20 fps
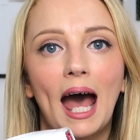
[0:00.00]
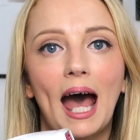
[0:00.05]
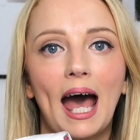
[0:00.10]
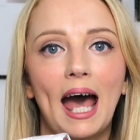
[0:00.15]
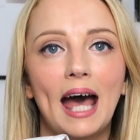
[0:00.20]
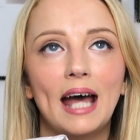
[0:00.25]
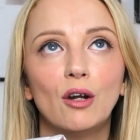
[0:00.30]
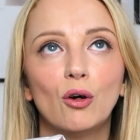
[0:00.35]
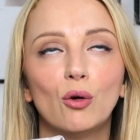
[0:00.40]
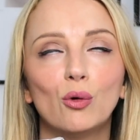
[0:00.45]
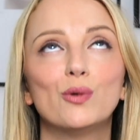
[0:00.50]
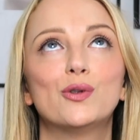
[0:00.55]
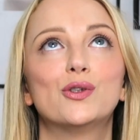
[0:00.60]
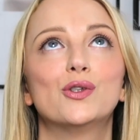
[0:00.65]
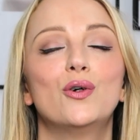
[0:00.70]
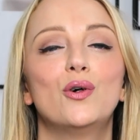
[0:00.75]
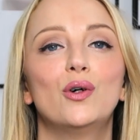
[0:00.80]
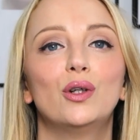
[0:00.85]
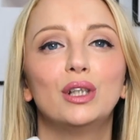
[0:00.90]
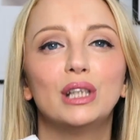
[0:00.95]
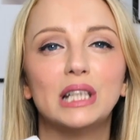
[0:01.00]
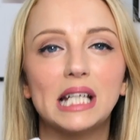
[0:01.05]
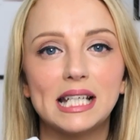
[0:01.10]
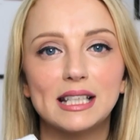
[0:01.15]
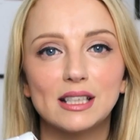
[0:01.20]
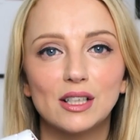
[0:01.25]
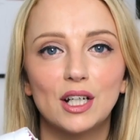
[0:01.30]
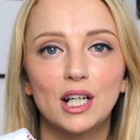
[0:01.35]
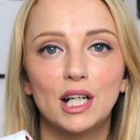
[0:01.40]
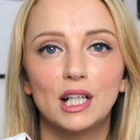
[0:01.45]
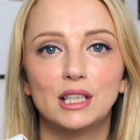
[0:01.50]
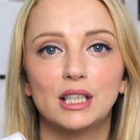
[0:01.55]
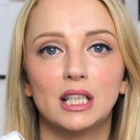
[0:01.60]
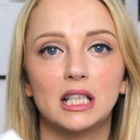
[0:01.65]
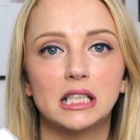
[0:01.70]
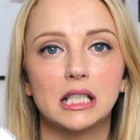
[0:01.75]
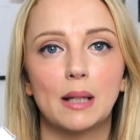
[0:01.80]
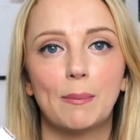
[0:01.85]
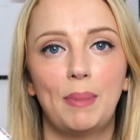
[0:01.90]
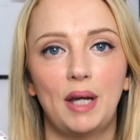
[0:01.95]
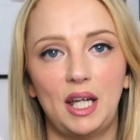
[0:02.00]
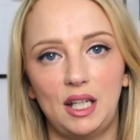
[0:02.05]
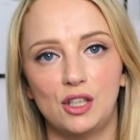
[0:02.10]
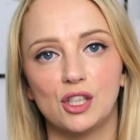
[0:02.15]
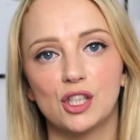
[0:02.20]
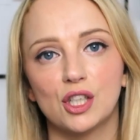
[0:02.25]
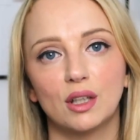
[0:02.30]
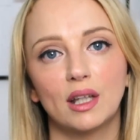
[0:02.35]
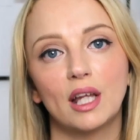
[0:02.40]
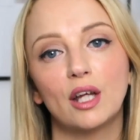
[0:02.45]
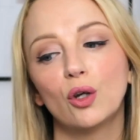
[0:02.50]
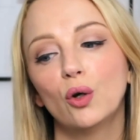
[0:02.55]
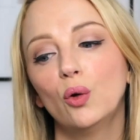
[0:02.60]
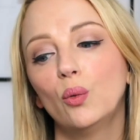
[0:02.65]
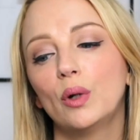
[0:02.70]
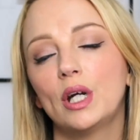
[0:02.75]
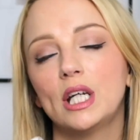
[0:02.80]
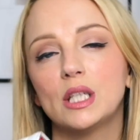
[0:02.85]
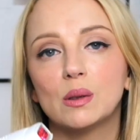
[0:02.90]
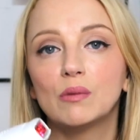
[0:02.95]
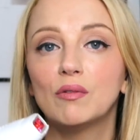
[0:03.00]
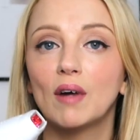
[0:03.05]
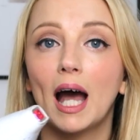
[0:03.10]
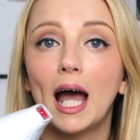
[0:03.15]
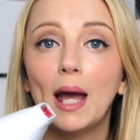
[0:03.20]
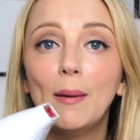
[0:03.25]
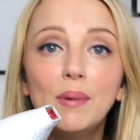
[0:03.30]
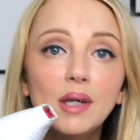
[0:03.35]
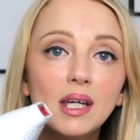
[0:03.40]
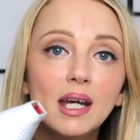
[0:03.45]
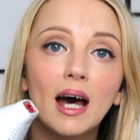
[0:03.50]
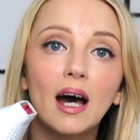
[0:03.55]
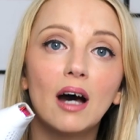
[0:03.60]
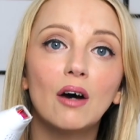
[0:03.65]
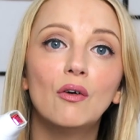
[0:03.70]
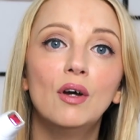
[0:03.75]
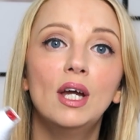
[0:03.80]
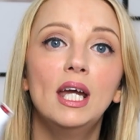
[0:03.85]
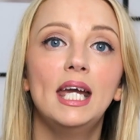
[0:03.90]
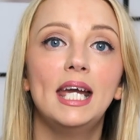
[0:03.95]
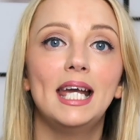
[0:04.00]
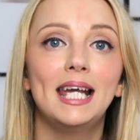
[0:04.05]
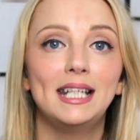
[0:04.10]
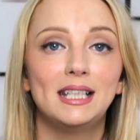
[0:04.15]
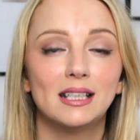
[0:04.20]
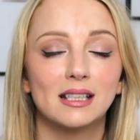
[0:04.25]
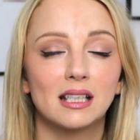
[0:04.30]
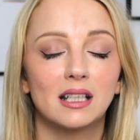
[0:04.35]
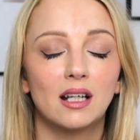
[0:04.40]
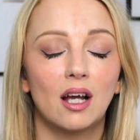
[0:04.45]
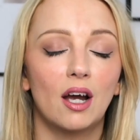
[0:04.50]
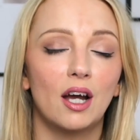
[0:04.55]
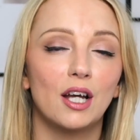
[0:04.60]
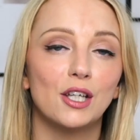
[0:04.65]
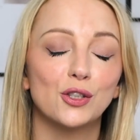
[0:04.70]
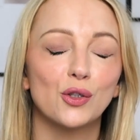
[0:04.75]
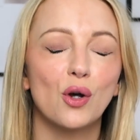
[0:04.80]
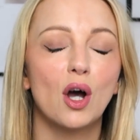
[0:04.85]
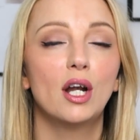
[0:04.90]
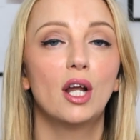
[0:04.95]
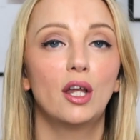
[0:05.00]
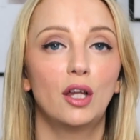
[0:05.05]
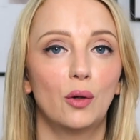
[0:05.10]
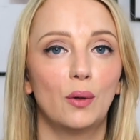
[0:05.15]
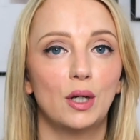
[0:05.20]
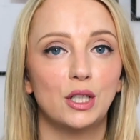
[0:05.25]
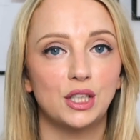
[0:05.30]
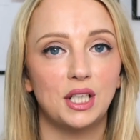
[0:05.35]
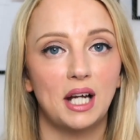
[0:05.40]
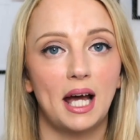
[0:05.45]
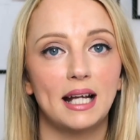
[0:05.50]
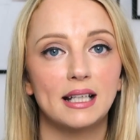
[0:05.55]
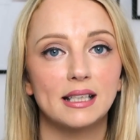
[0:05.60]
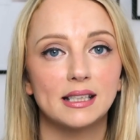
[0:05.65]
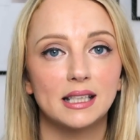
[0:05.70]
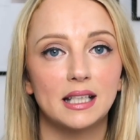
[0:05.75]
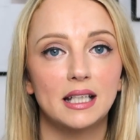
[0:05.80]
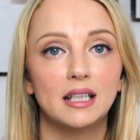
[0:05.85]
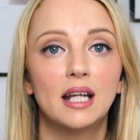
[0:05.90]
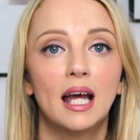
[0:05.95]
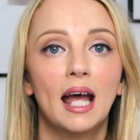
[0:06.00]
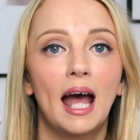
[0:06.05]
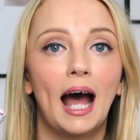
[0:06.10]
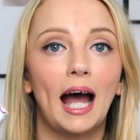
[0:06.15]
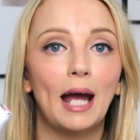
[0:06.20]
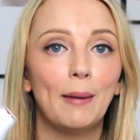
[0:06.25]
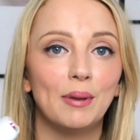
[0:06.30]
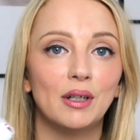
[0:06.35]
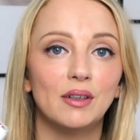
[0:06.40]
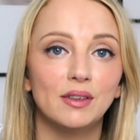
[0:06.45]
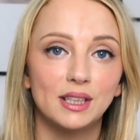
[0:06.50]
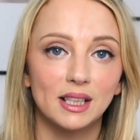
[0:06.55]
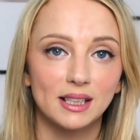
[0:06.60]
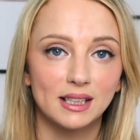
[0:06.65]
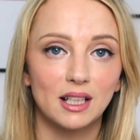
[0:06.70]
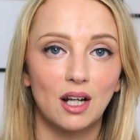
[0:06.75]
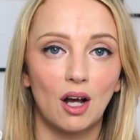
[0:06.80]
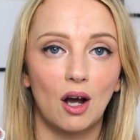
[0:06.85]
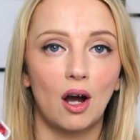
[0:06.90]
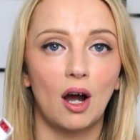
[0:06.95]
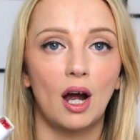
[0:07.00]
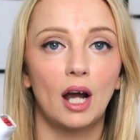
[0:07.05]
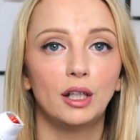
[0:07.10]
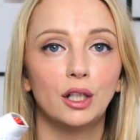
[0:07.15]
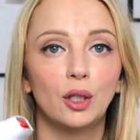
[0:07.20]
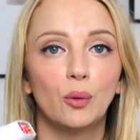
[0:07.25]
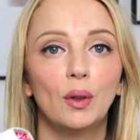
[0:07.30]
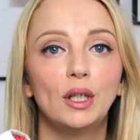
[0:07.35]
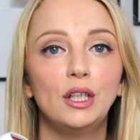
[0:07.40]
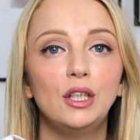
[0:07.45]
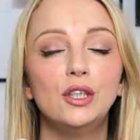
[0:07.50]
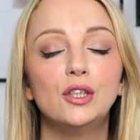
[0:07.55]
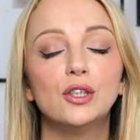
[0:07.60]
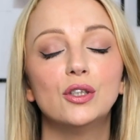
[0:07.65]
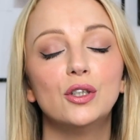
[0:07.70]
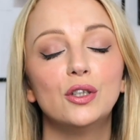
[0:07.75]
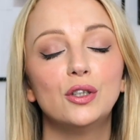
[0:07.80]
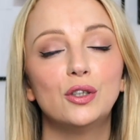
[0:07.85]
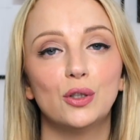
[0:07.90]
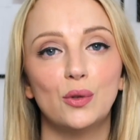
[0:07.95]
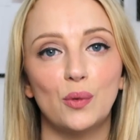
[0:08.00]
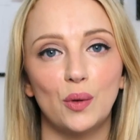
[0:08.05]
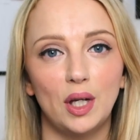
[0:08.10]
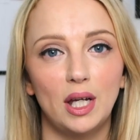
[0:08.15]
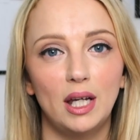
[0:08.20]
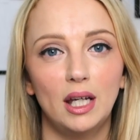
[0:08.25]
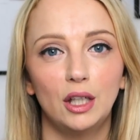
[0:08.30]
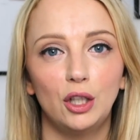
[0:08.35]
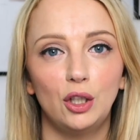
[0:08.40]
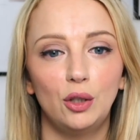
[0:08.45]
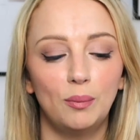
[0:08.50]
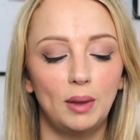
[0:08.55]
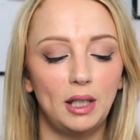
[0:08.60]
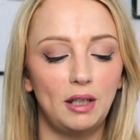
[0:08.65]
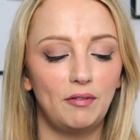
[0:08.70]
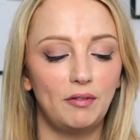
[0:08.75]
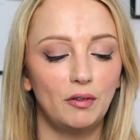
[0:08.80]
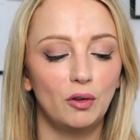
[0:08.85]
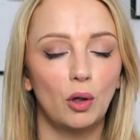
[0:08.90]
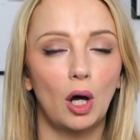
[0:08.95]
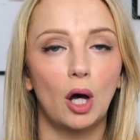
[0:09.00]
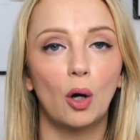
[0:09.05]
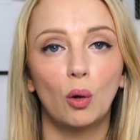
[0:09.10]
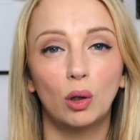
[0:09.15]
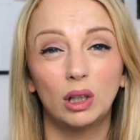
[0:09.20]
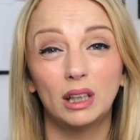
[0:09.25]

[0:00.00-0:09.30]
And also laser does pinch a little, whereas with IPL it doesn't hurt. So another question answered, IPL doesn't hurt. Now when you do it, you may feel